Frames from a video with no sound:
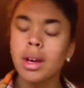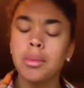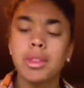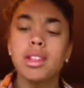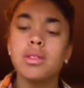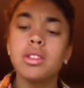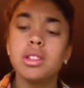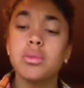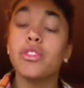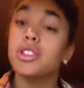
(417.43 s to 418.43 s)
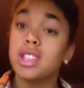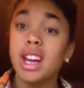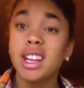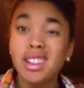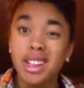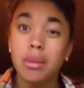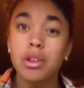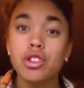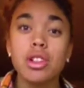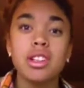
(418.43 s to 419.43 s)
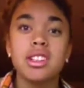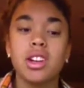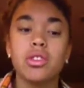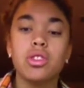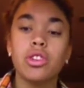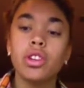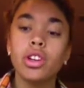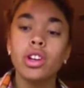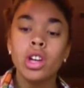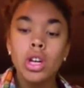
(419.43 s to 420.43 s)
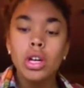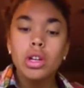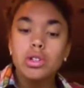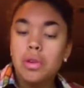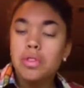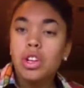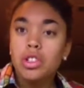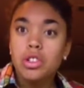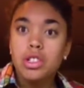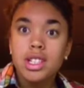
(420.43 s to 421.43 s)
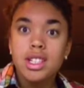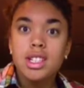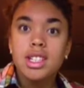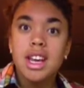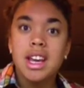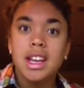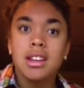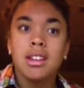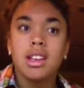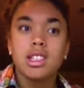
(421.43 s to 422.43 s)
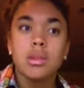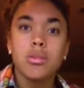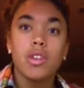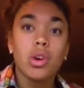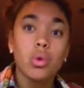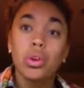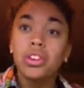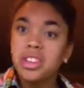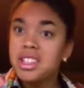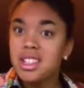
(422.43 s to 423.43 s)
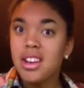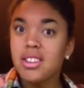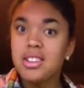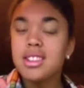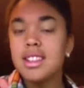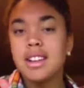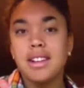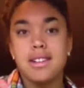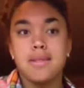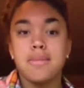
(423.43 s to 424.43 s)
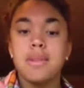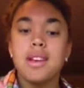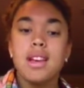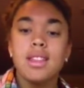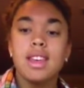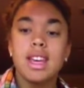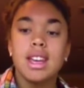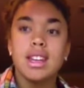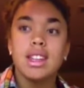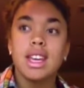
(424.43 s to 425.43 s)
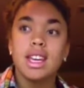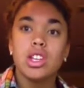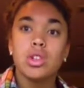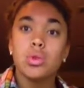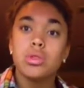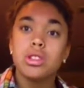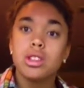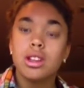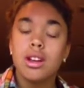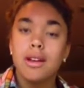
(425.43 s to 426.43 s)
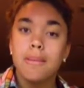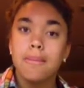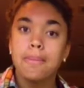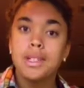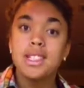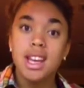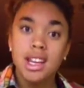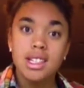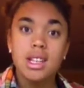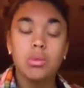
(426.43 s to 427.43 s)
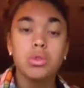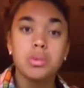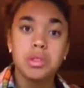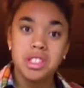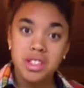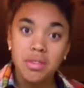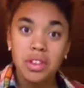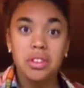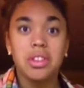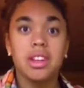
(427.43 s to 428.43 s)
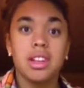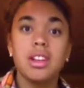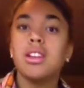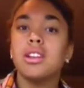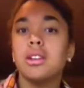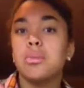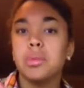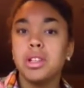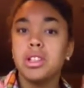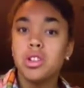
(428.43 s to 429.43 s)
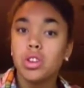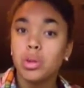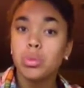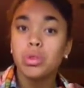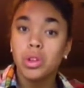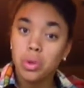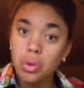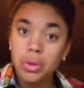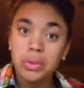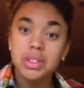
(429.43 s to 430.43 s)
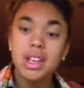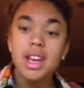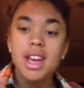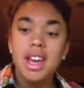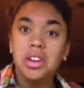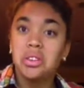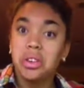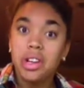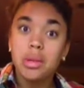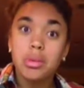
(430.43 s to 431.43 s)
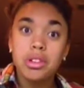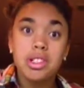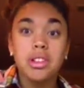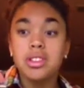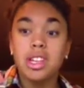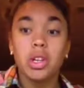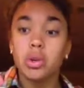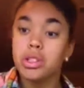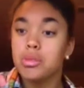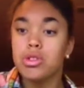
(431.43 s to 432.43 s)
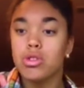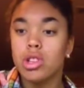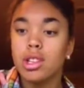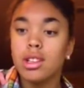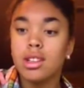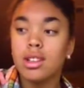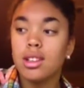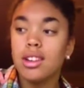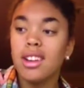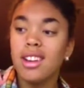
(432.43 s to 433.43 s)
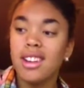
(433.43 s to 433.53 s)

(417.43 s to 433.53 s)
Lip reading: They do this for staining, like I mentioned in cells earlier. So if doctors to stain like some of our oily cells, then they can use stains that will specifically be soluble in oils, and they'll light up our cells like a Christmas tree. All right.